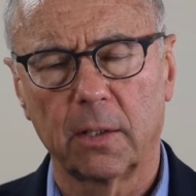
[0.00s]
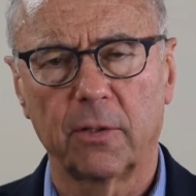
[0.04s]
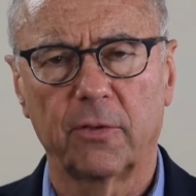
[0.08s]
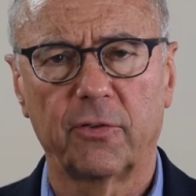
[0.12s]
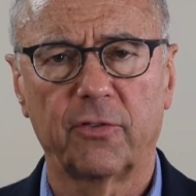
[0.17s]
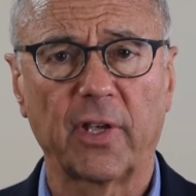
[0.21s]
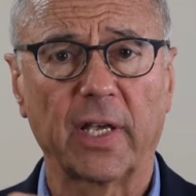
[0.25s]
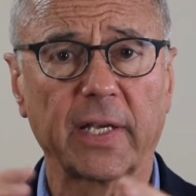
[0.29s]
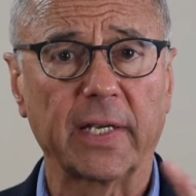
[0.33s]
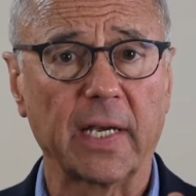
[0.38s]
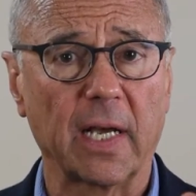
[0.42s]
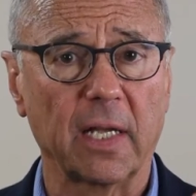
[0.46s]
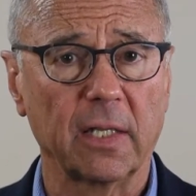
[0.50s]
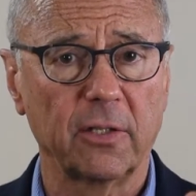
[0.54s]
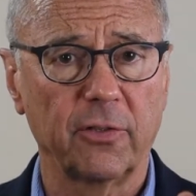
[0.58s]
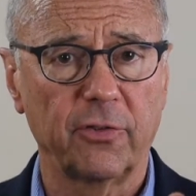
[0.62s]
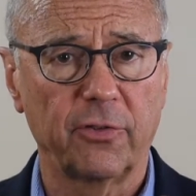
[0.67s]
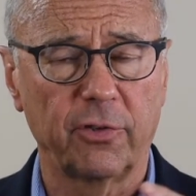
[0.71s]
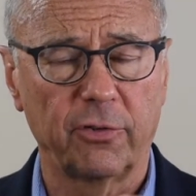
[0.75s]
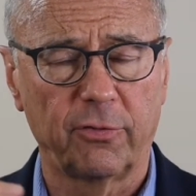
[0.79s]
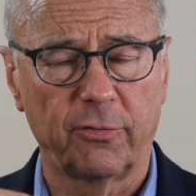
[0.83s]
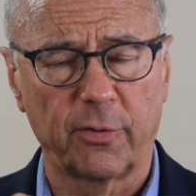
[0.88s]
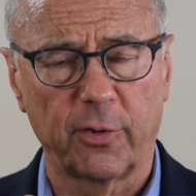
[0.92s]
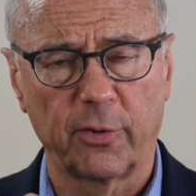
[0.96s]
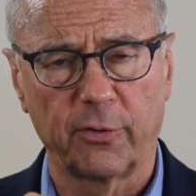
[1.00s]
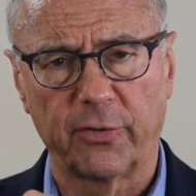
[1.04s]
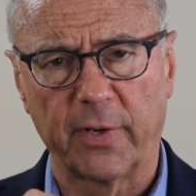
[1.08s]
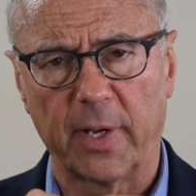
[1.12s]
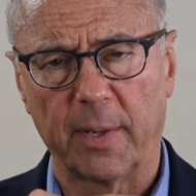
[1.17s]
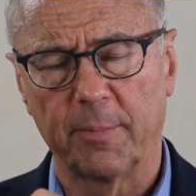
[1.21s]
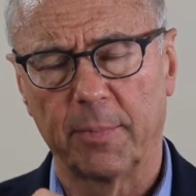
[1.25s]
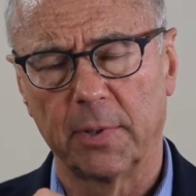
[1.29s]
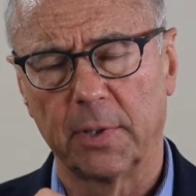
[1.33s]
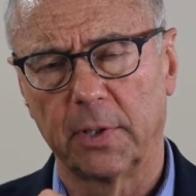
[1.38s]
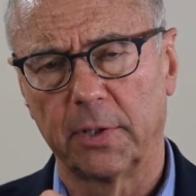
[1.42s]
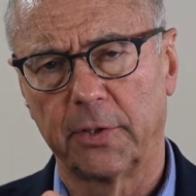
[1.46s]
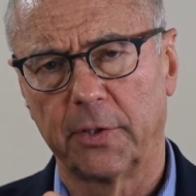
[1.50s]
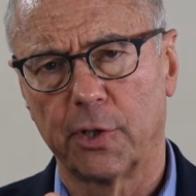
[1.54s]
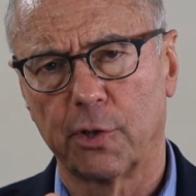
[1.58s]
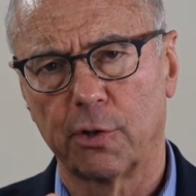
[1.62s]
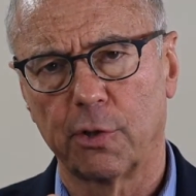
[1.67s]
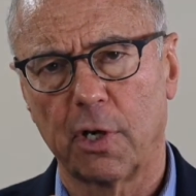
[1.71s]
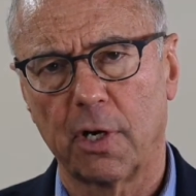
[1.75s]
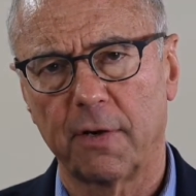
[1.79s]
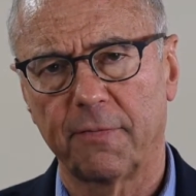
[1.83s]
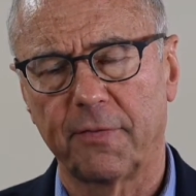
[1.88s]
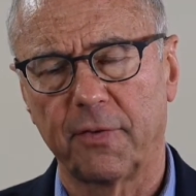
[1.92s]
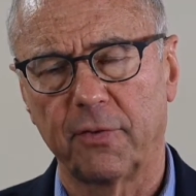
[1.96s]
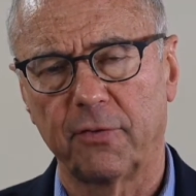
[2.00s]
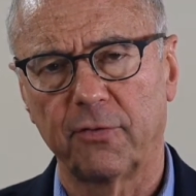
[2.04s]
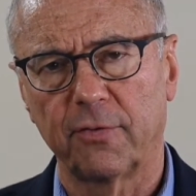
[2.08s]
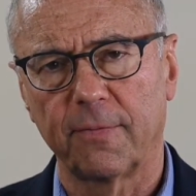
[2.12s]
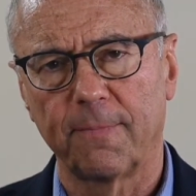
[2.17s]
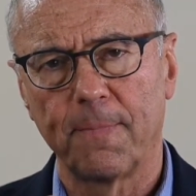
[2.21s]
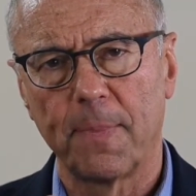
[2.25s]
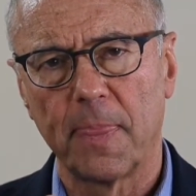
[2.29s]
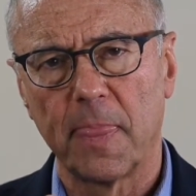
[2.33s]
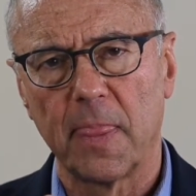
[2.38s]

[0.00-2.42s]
psychologist, for example, in their office,